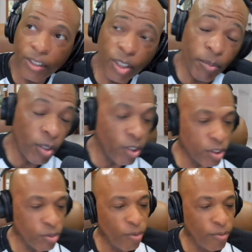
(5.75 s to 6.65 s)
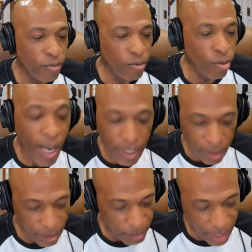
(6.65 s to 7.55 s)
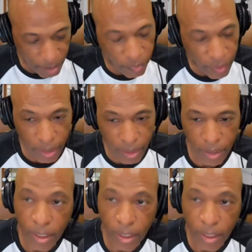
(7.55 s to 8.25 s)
So I'll just rant because I'm a vex.